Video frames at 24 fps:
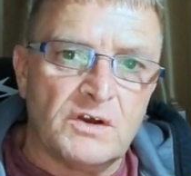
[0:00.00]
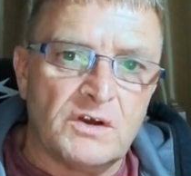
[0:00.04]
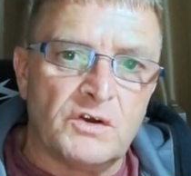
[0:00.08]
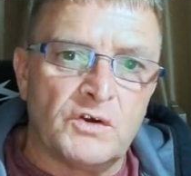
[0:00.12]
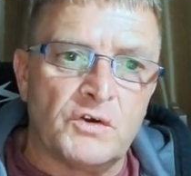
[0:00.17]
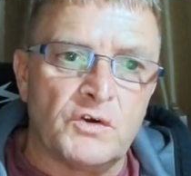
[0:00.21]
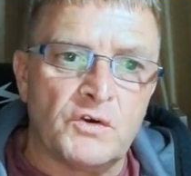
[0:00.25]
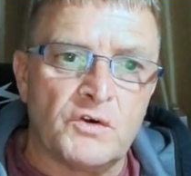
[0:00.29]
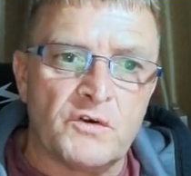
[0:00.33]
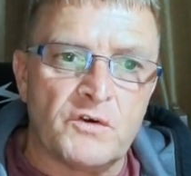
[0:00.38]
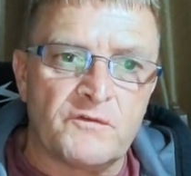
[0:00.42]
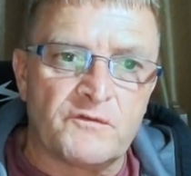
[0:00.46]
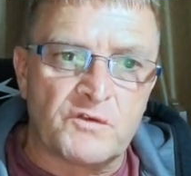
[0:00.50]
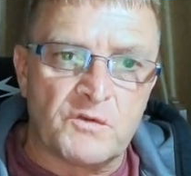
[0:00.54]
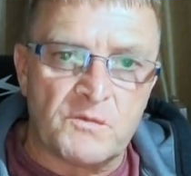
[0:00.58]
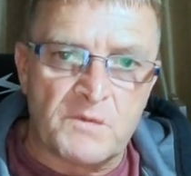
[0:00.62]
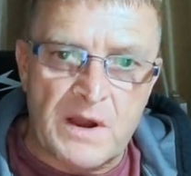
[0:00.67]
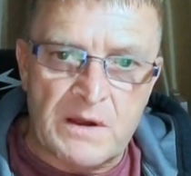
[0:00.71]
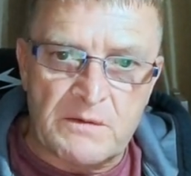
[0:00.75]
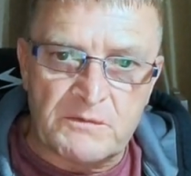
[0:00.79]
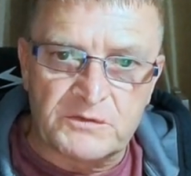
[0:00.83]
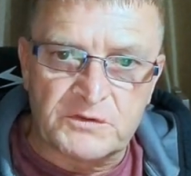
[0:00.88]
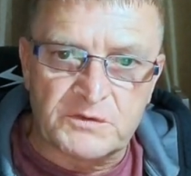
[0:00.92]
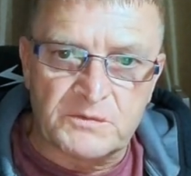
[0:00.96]
who have come
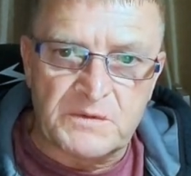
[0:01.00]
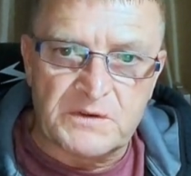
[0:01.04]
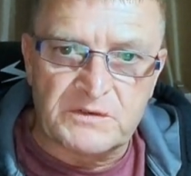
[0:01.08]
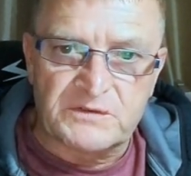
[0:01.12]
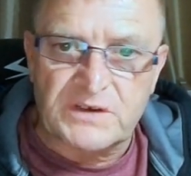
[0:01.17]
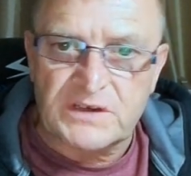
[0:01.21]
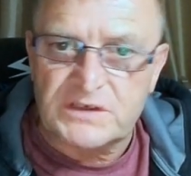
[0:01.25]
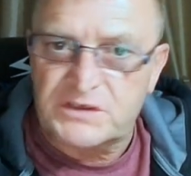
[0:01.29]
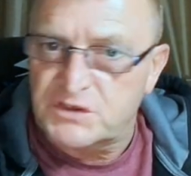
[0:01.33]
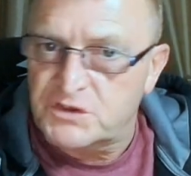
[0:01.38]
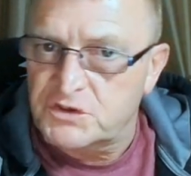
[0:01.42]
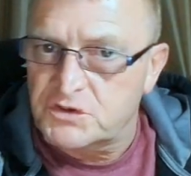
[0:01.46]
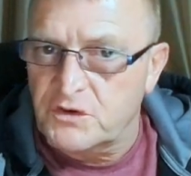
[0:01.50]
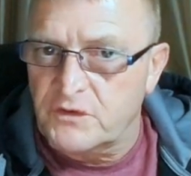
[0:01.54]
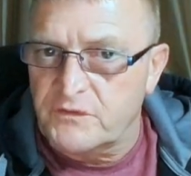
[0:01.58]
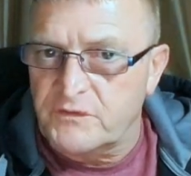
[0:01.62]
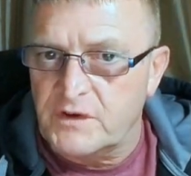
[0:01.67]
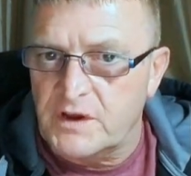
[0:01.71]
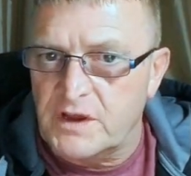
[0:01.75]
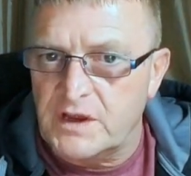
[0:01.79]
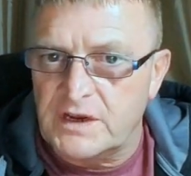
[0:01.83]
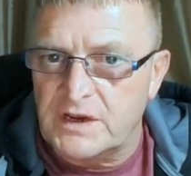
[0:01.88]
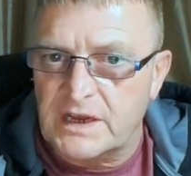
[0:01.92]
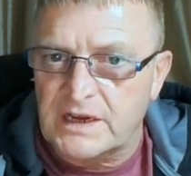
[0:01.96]
out with some interesting stuff,
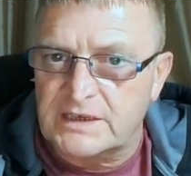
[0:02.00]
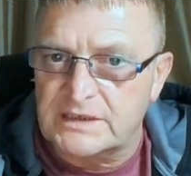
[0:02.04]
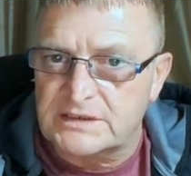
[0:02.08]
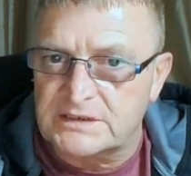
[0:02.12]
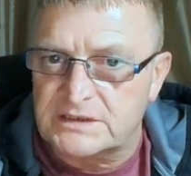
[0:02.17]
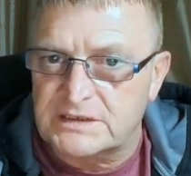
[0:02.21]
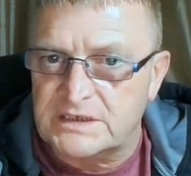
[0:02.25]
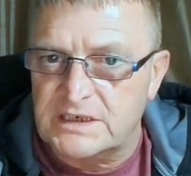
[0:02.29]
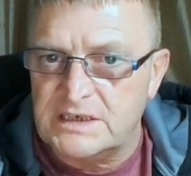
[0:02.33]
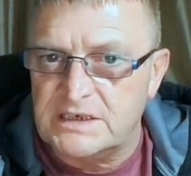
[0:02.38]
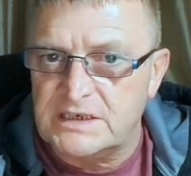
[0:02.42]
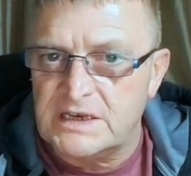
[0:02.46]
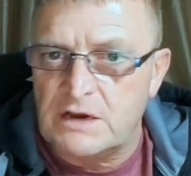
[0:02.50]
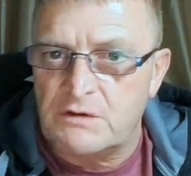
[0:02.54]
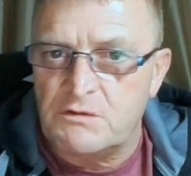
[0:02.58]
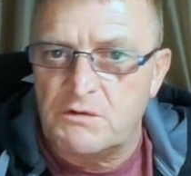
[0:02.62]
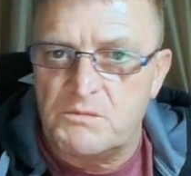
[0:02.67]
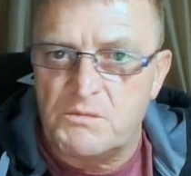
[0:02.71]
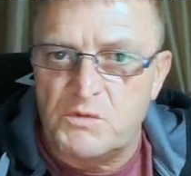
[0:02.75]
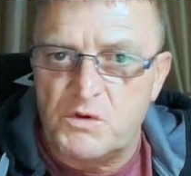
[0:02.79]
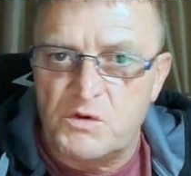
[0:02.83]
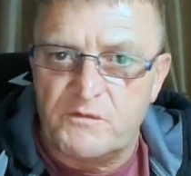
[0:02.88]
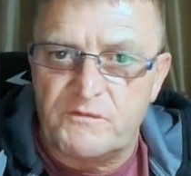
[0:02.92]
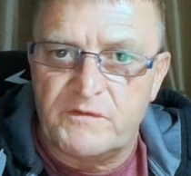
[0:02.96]
and I can see now we're
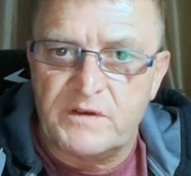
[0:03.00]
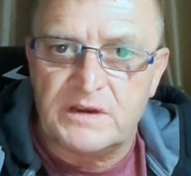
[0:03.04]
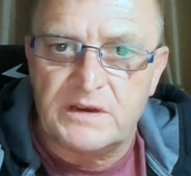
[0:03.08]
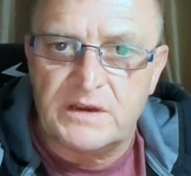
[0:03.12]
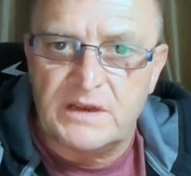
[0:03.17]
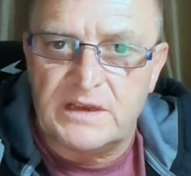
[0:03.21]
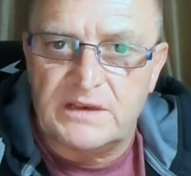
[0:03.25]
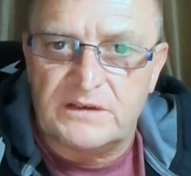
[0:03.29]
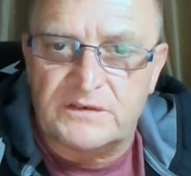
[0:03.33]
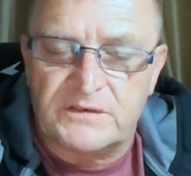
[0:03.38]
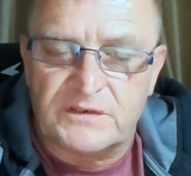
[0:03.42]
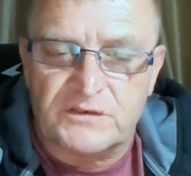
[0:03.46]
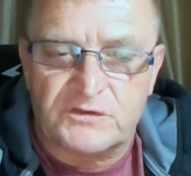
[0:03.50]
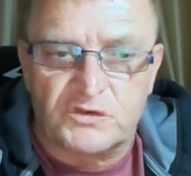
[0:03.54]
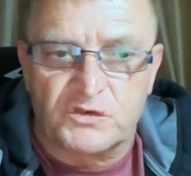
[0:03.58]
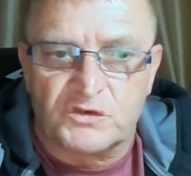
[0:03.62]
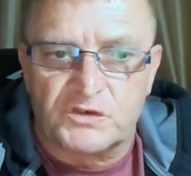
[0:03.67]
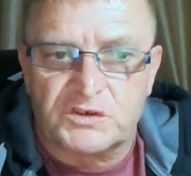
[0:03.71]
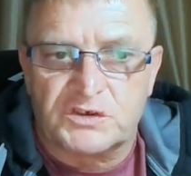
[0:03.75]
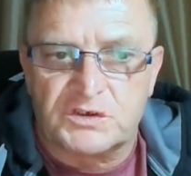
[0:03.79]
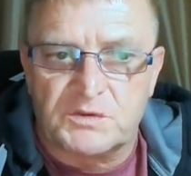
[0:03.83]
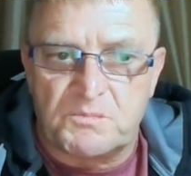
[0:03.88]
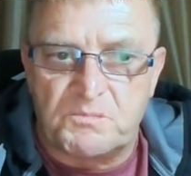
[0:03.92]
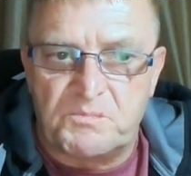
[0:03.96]
moving into... So
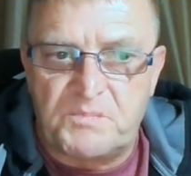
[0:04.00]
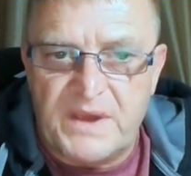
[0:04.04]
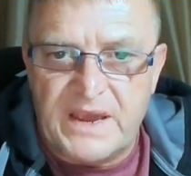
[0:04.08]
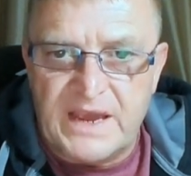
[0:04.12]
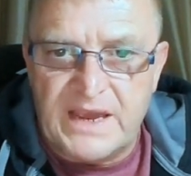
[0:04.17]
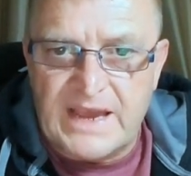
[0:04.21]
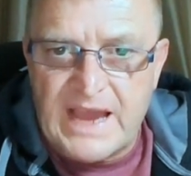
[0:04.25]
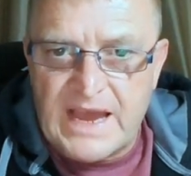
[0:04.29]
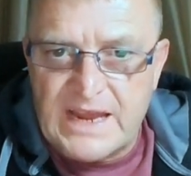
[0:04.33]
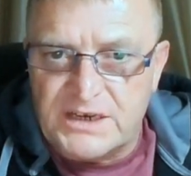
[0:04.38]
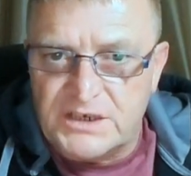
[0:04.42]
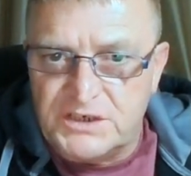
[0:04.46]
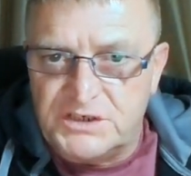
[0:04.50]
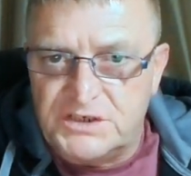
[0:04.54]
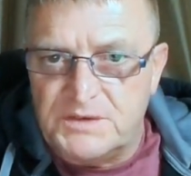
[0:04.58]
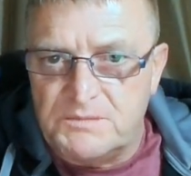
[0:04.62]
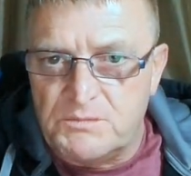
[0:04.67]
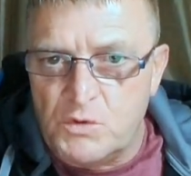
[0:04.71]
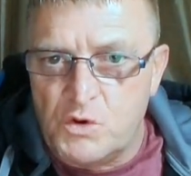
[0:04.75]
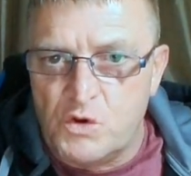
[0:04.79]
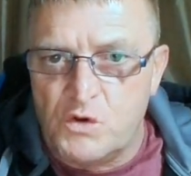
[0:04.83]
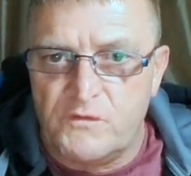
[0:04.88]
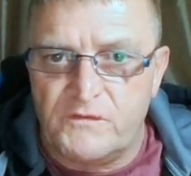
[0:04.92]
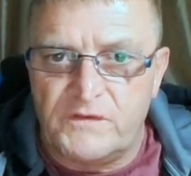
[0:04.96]
there's a big energy
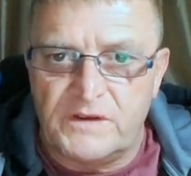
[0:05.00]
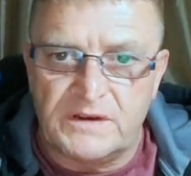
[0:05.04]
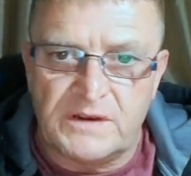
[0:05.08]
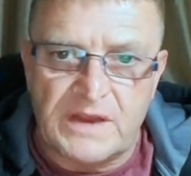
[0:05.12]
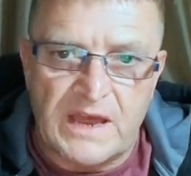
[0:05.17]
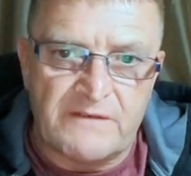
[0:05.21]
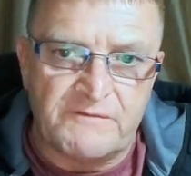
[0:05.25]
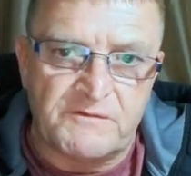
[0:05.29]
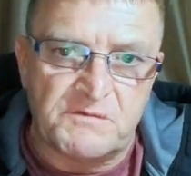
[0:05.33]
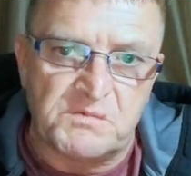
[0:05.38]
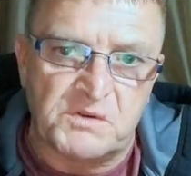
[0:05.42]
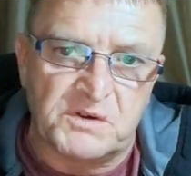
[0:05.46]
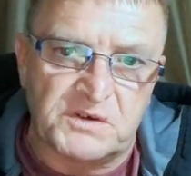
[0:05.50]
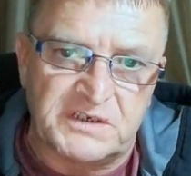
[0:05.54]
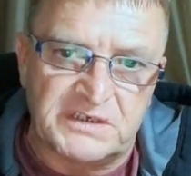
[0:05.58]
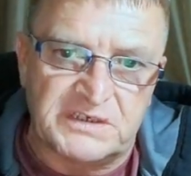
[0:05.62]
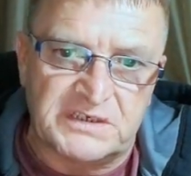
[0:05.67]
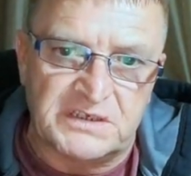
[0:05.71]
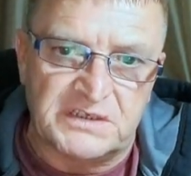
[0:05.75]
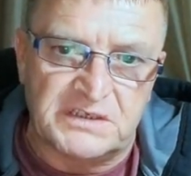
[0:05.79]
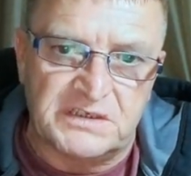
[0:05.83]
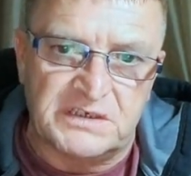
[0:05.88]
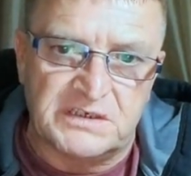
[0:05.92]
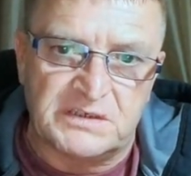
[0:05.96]
moving everybody
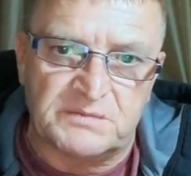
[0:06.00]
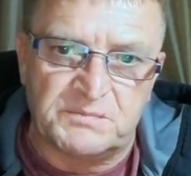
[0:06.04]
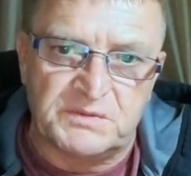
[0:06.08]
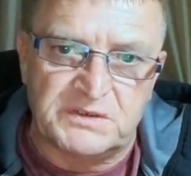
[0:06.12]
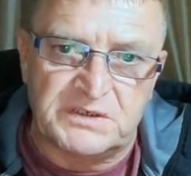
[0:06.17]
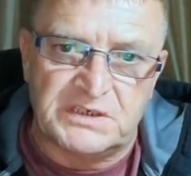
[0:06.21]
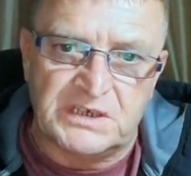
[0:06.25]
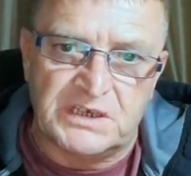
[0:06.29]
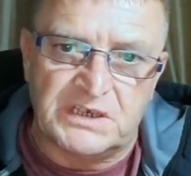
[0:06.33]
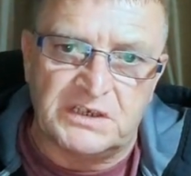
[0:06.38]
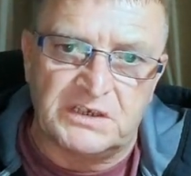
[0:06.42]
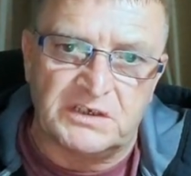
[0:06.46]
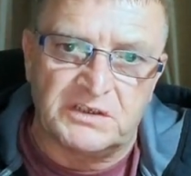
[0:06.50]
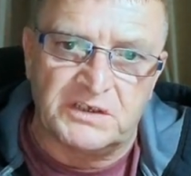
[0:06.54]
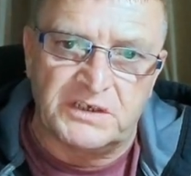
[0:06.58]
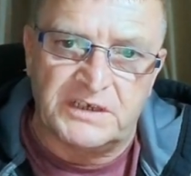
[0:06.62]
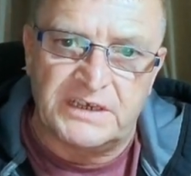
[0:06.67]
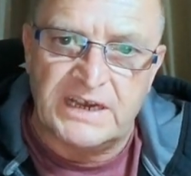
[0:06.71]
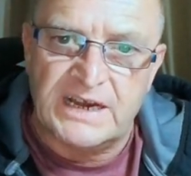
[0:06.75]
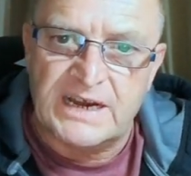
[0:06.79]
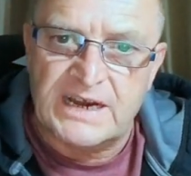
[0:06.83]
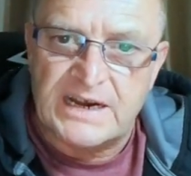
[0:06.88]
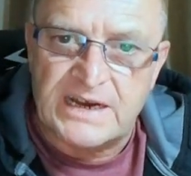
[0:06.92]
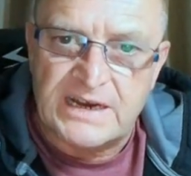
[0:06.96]
to this particular
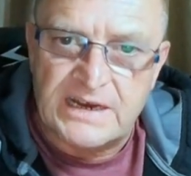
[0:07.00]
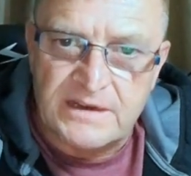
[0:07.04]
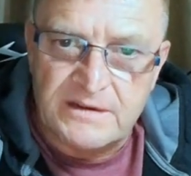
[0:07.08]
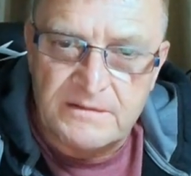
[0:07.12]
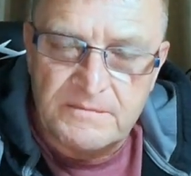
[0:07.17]
guy.